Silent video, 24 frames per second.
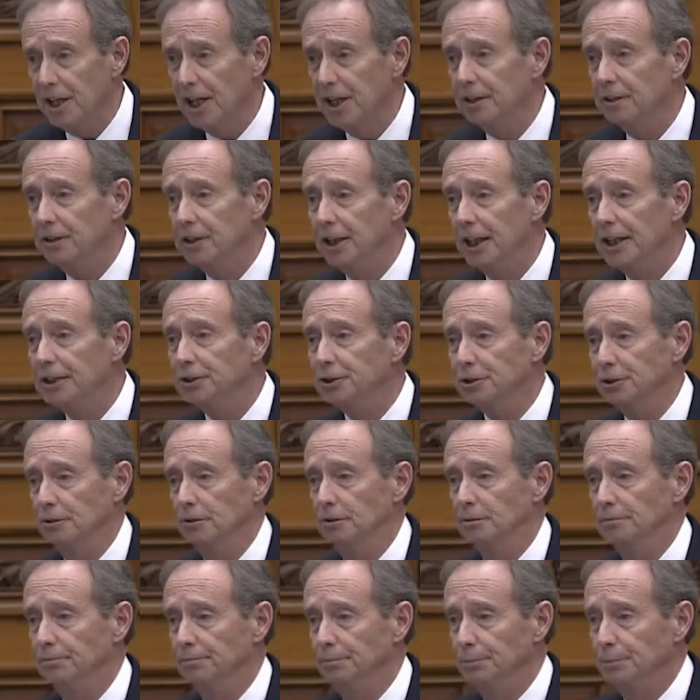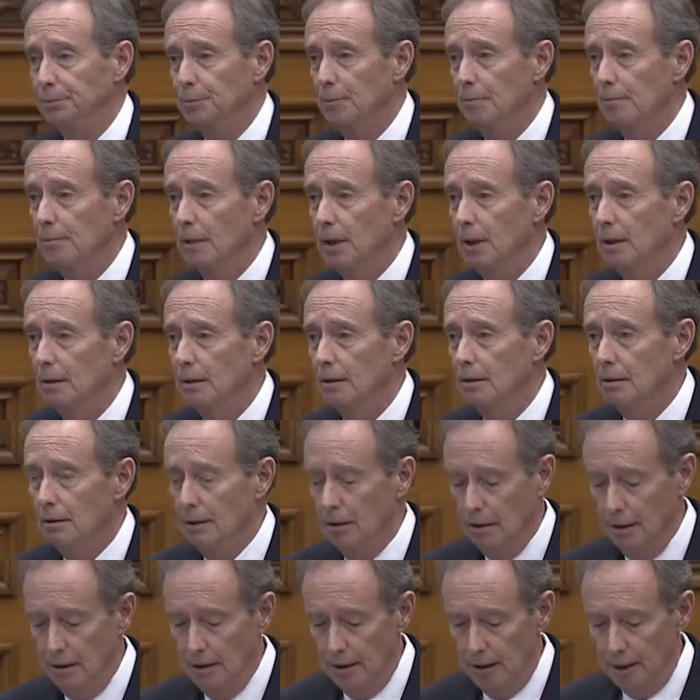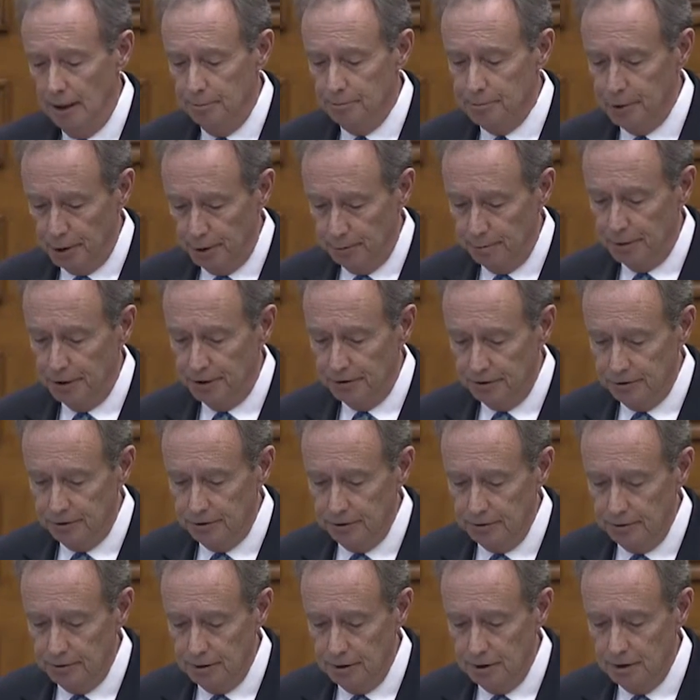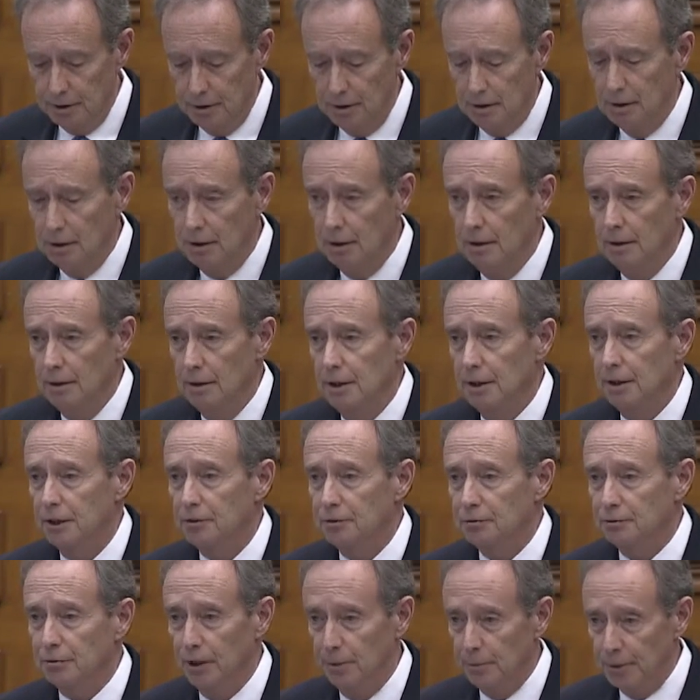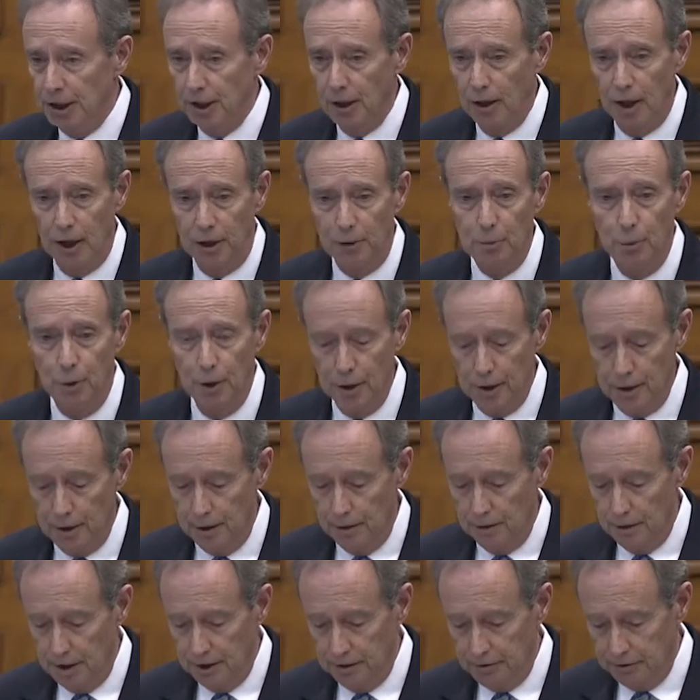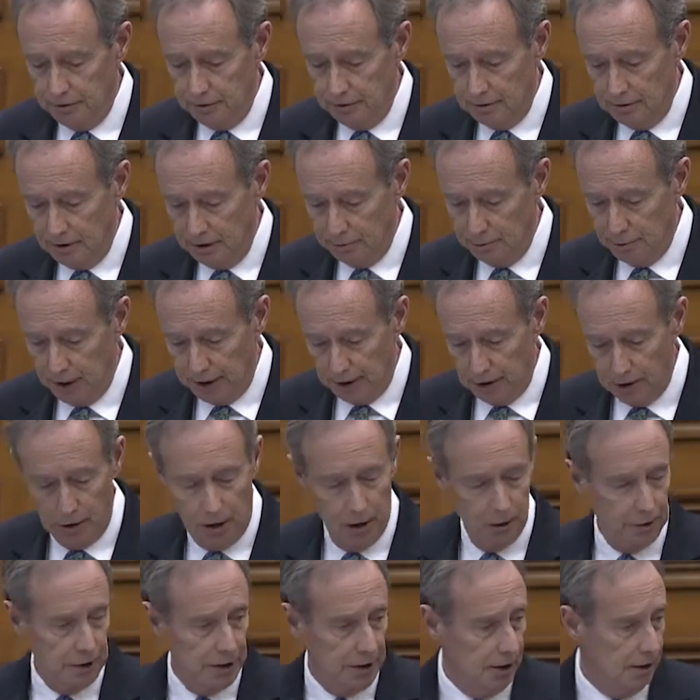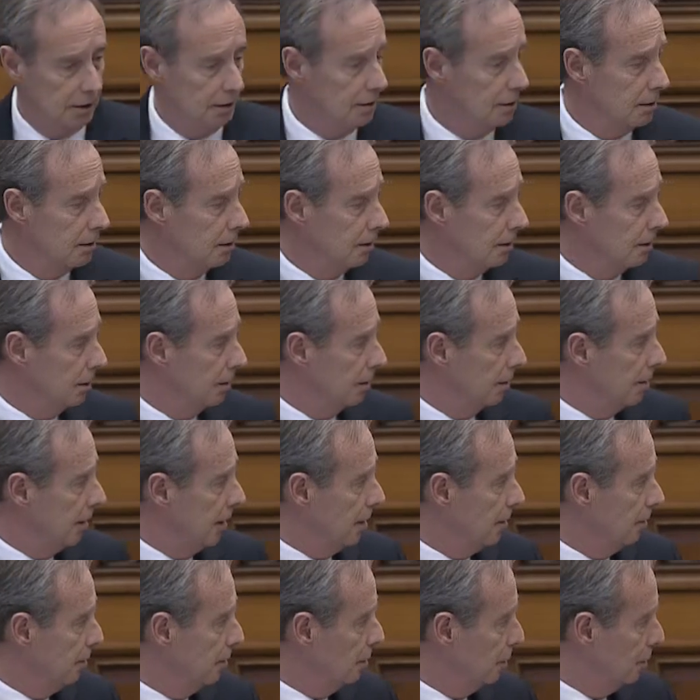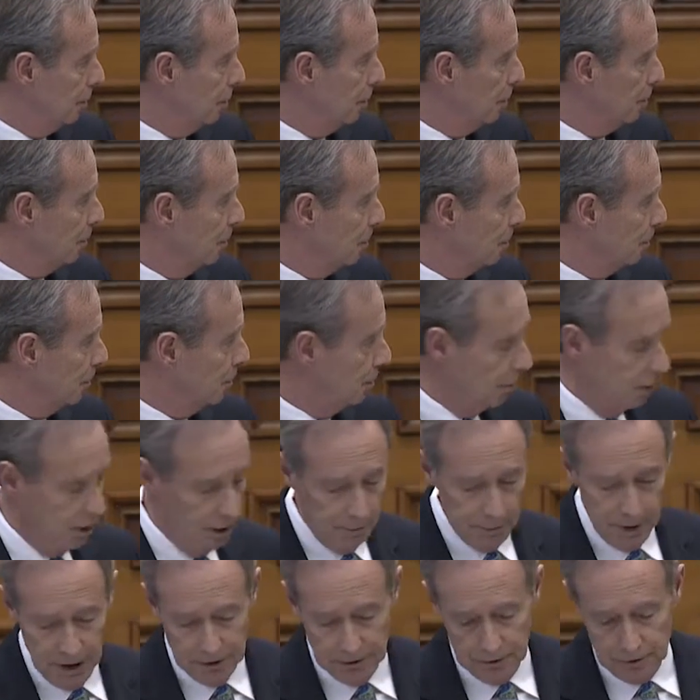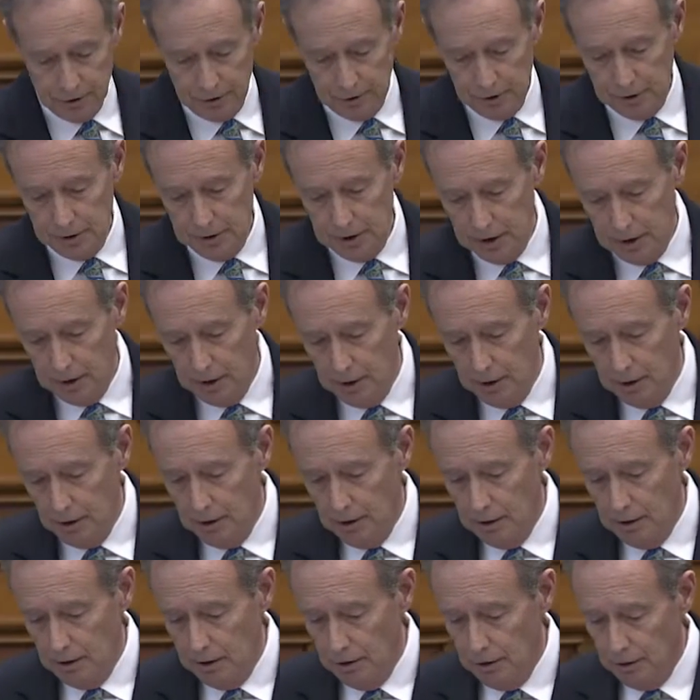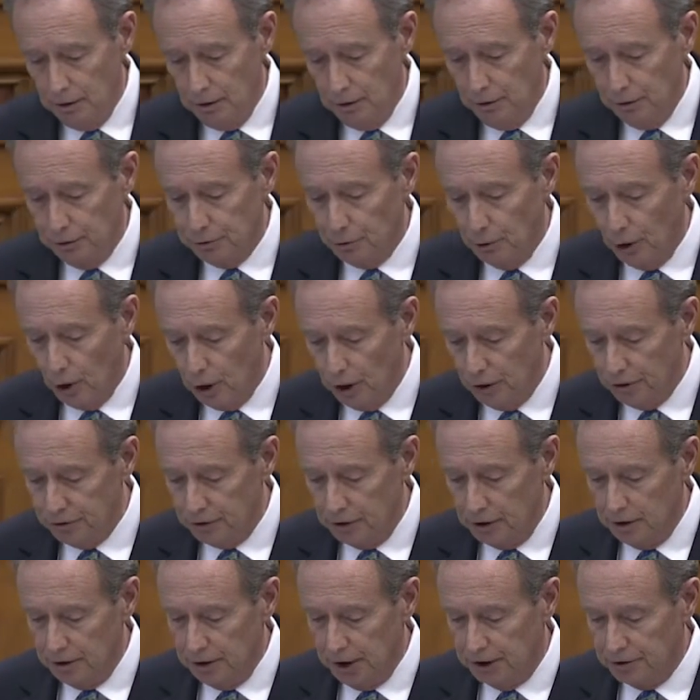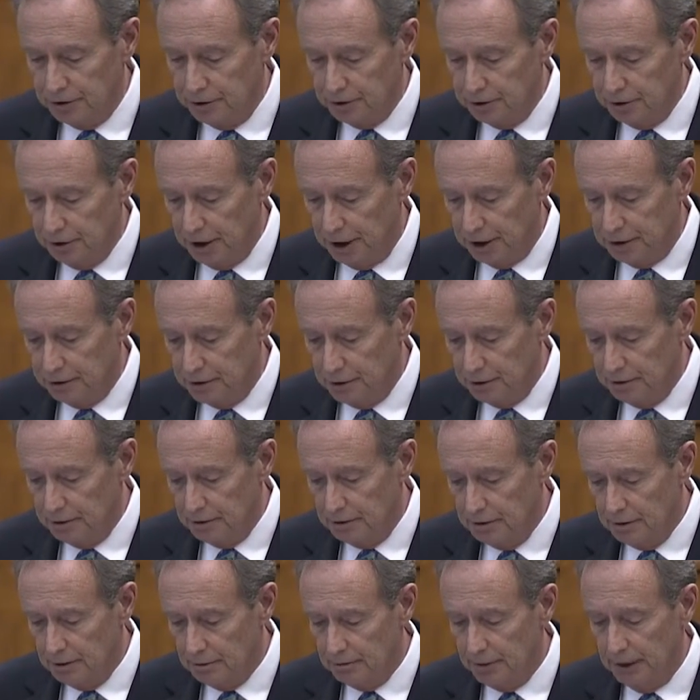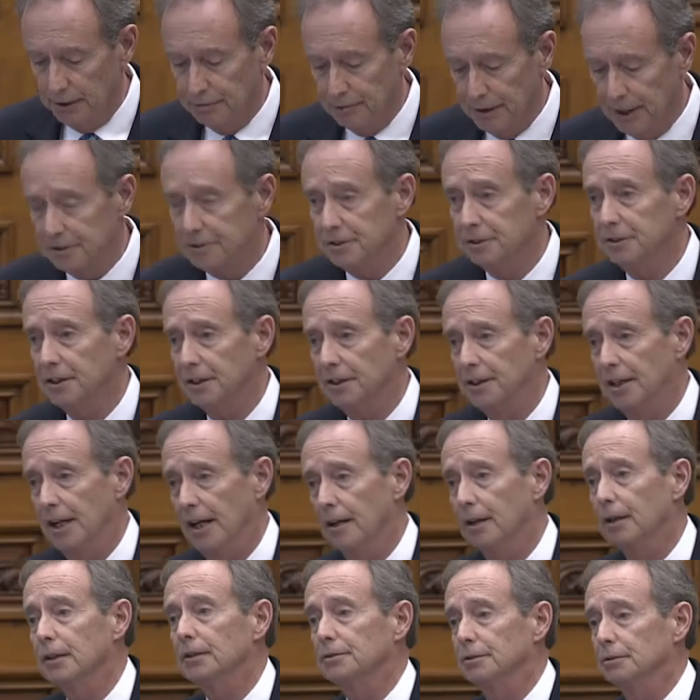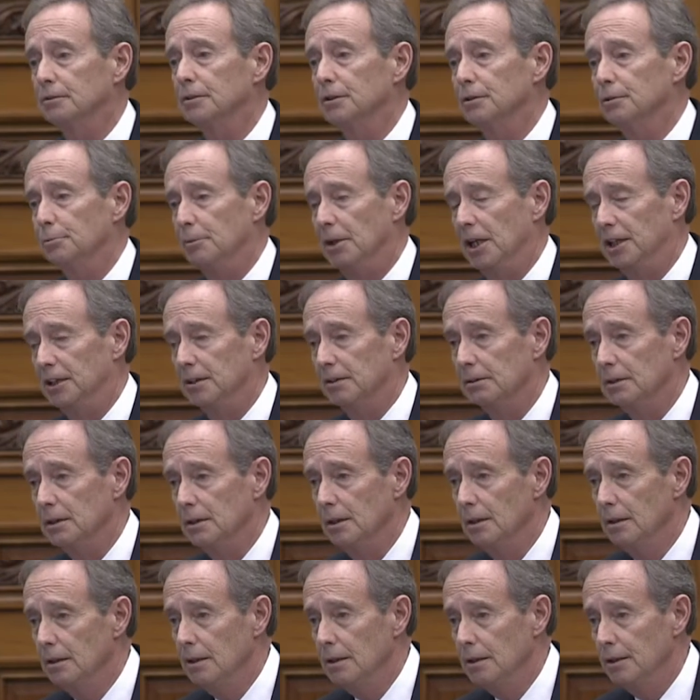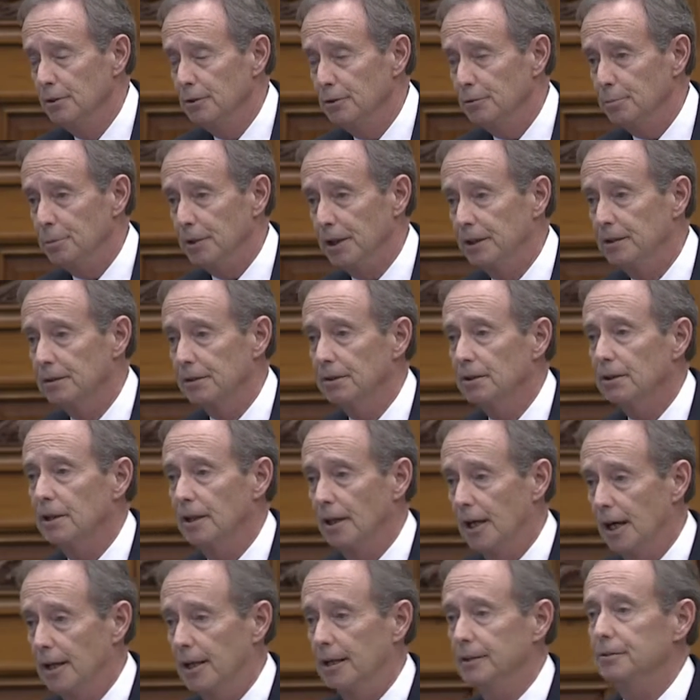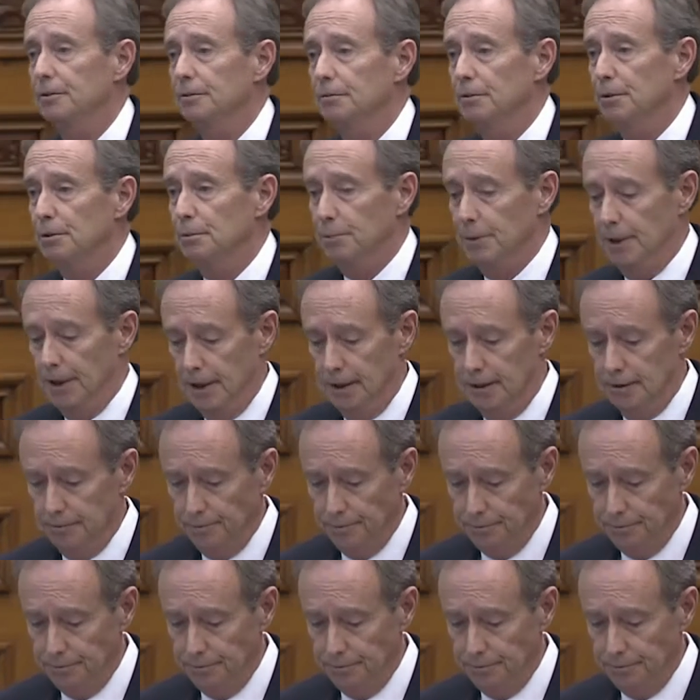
dedication and purpose. An extremely hard worker, as my colleague indicated earlier in her comments, whose roles in the legislature reflected the character of the man. Speaker, the character of the man.